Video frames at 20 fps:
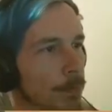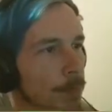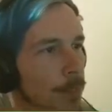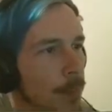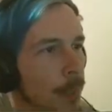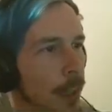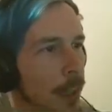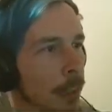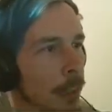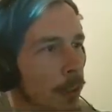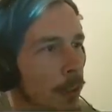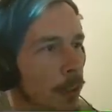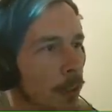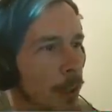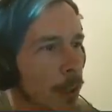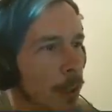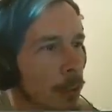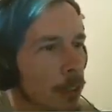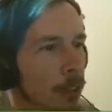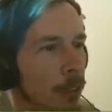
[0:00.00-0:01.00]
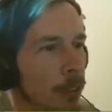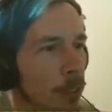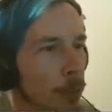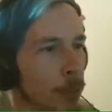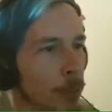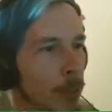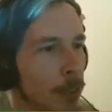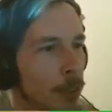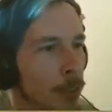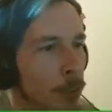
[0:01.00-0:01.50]
take another look at engineering,
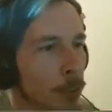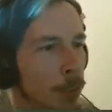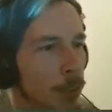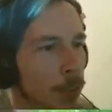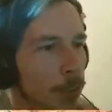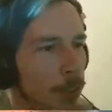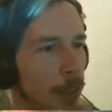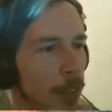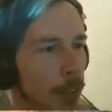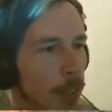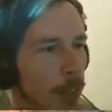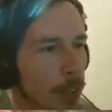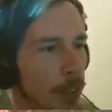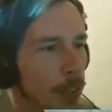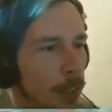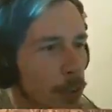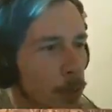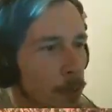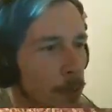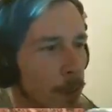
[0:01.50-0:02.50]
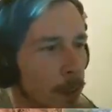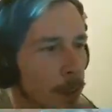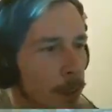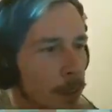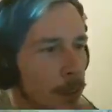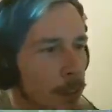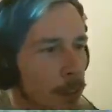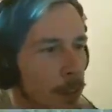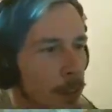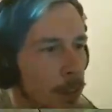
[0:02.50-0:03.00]
because once I've got at least
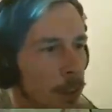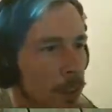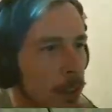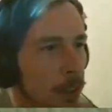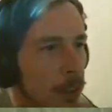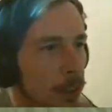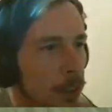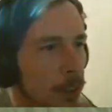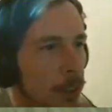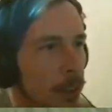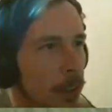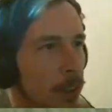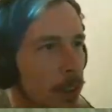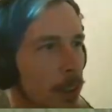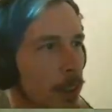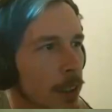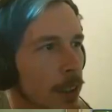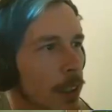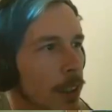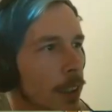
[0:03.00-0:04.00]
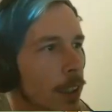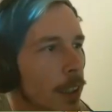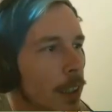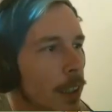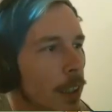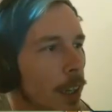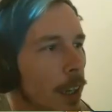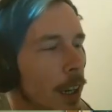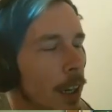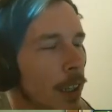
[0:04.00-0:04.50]
metallurgy unlocked,
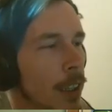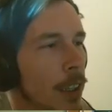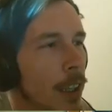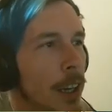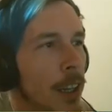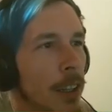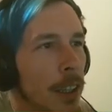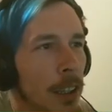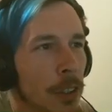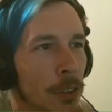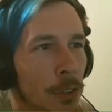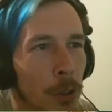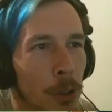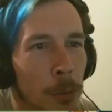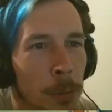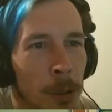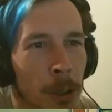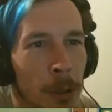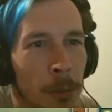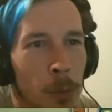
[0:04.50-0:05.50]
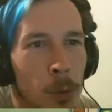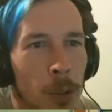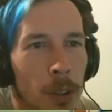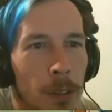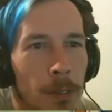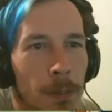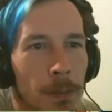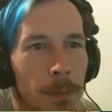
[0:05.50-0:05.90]
a lot of things will open up more.